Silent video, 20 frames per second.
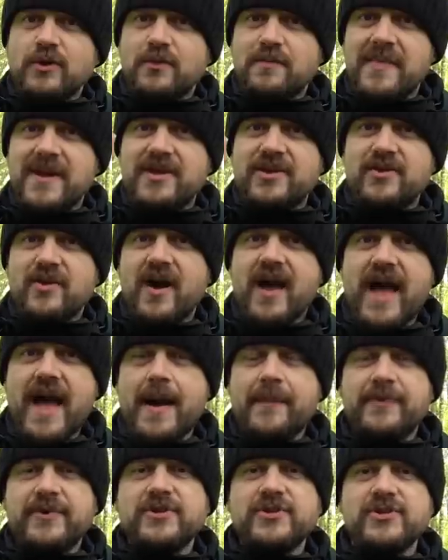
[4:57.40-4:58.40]
you make your
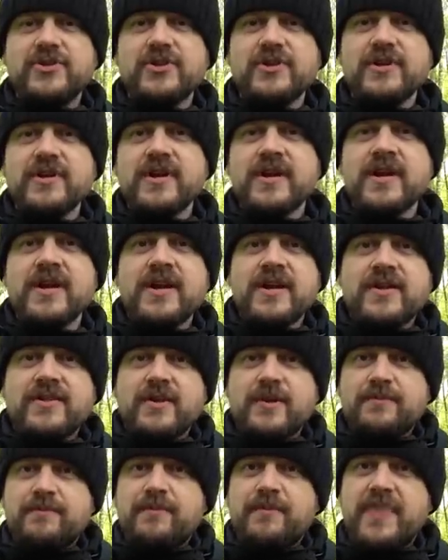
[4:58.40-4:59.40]
aperture,
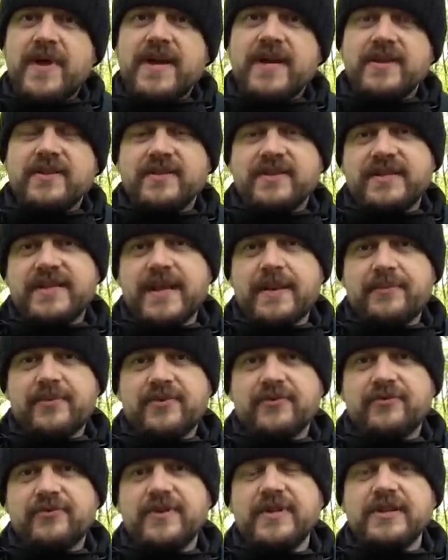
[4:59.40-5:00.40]
the bigger the
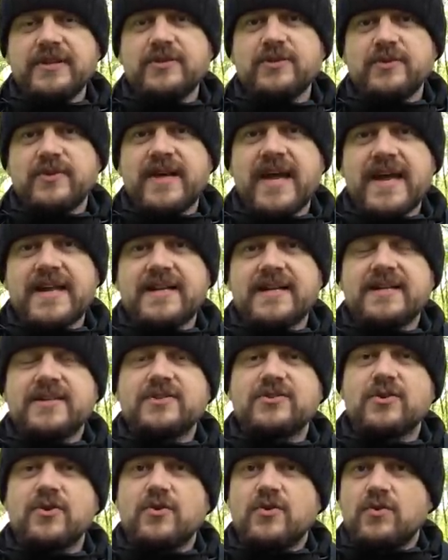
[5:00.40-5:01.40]
depth of field you get.
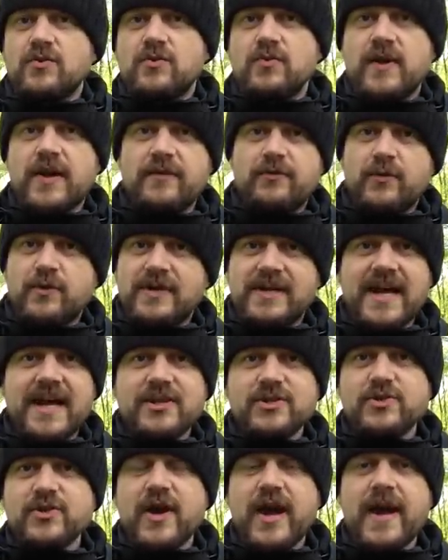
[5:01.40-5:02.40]
So if you
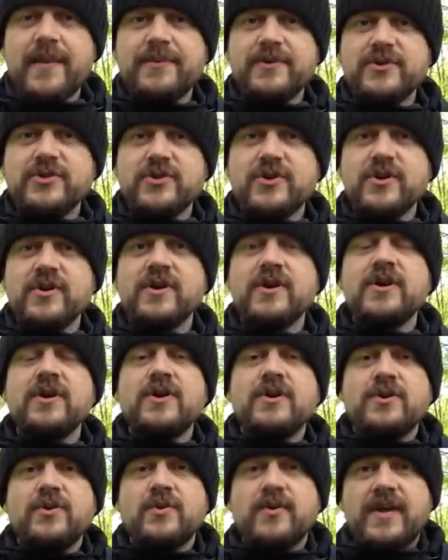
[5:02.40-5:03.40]
enlarge your aperture,
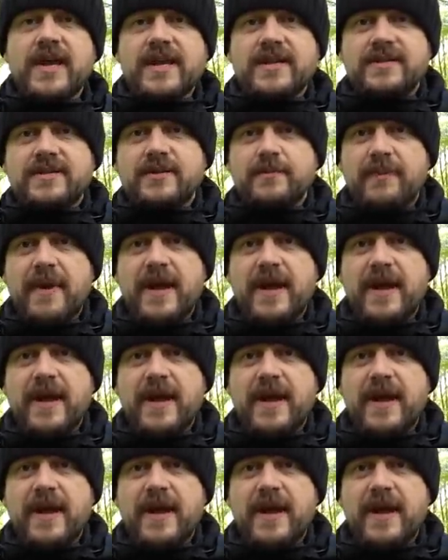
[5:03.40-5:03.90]
you get the